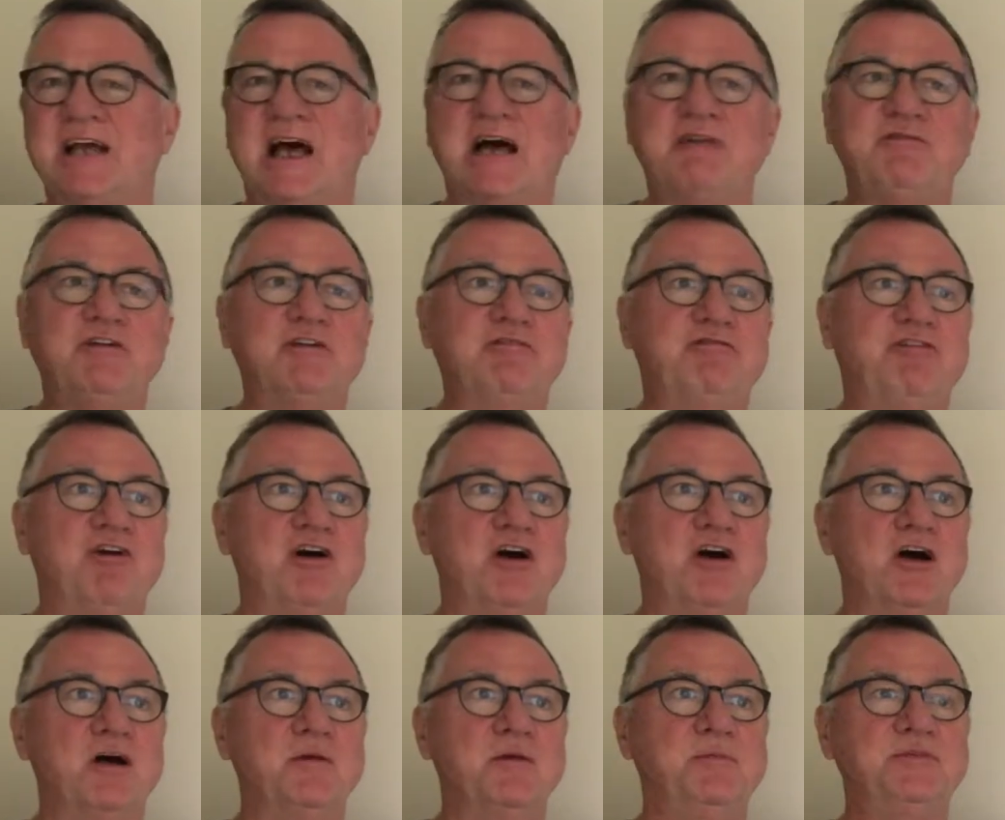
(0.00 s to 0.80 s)
have a
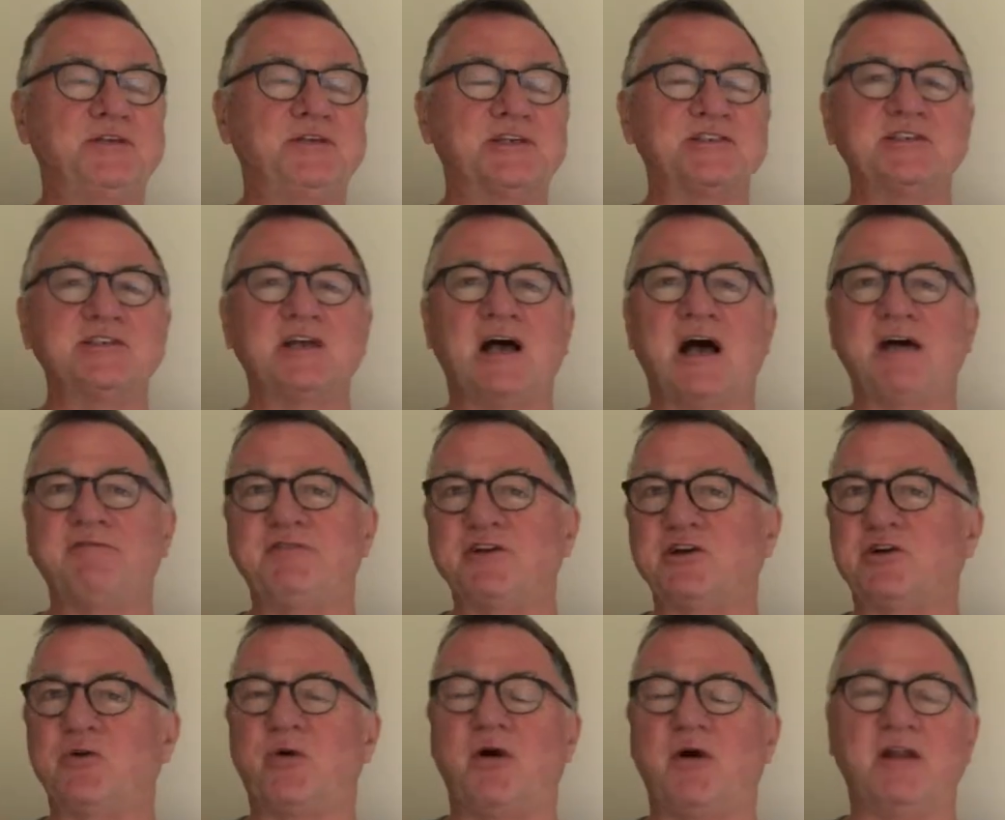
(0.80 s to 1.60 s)
verb, doesn't have
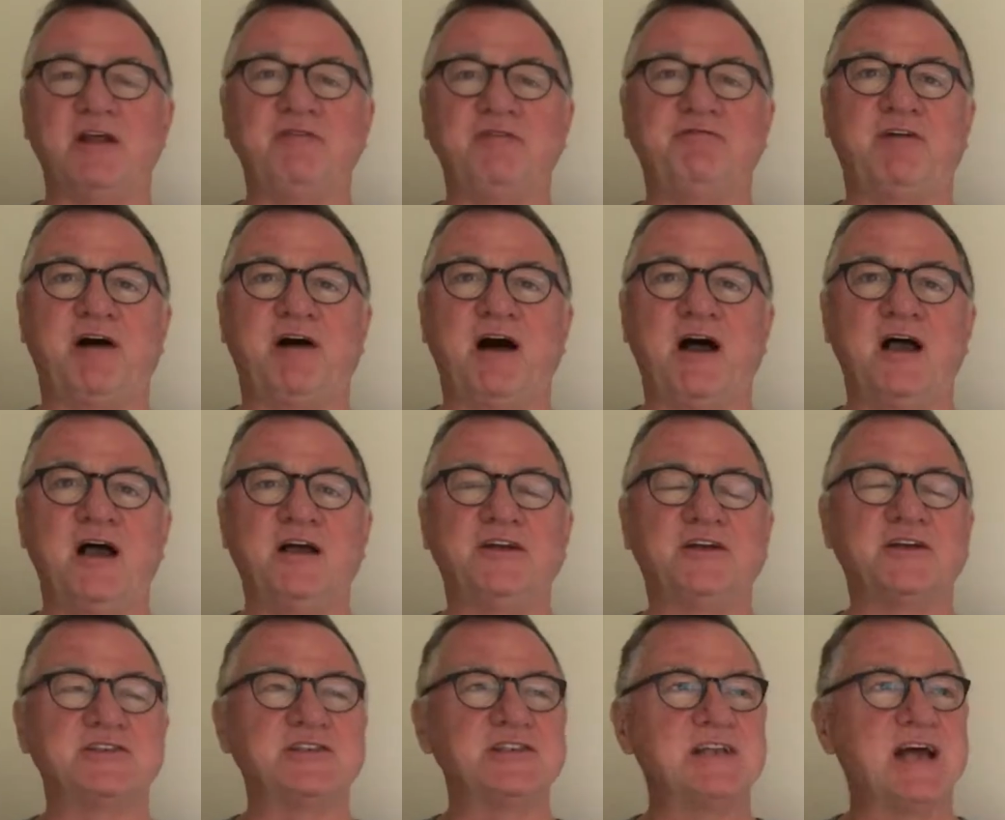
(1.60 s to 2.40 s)
a
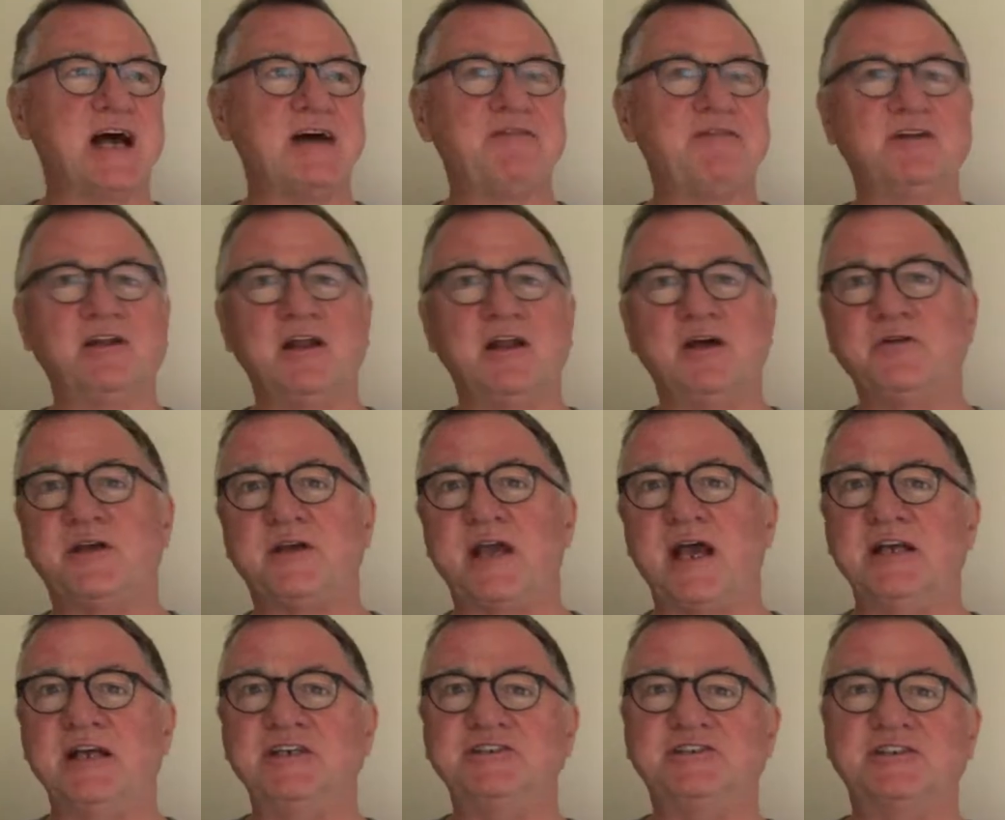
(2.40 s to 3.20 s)
qualifier, doesn't have a
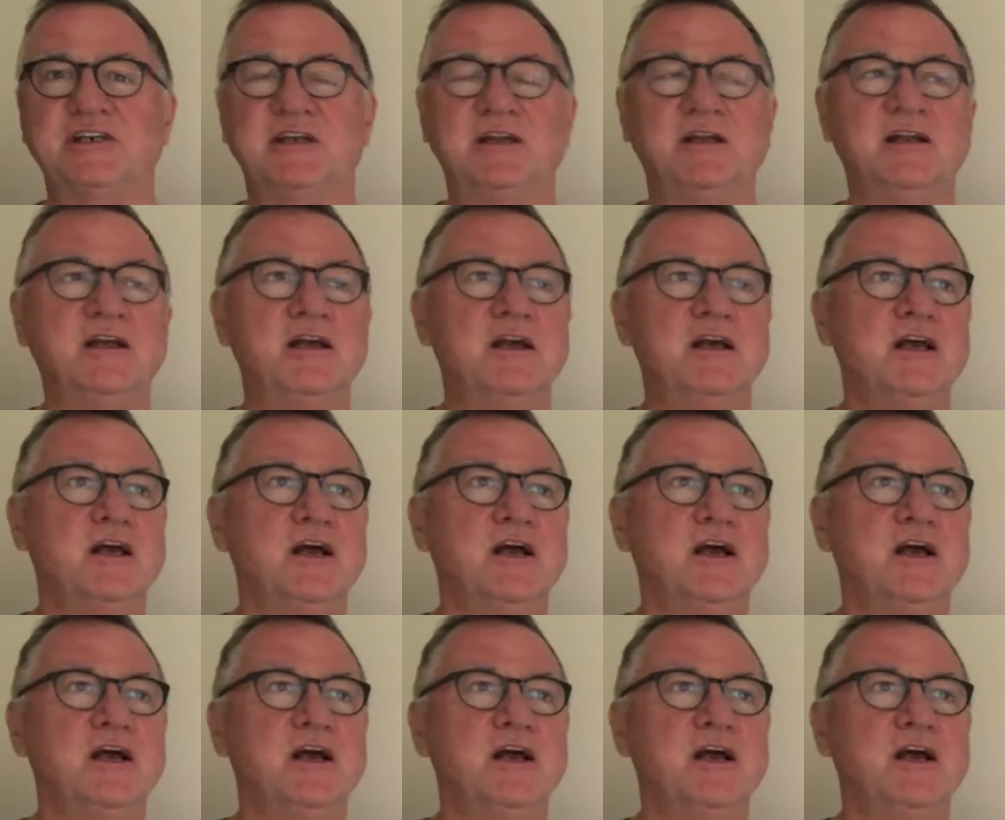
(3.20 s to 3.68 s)
location,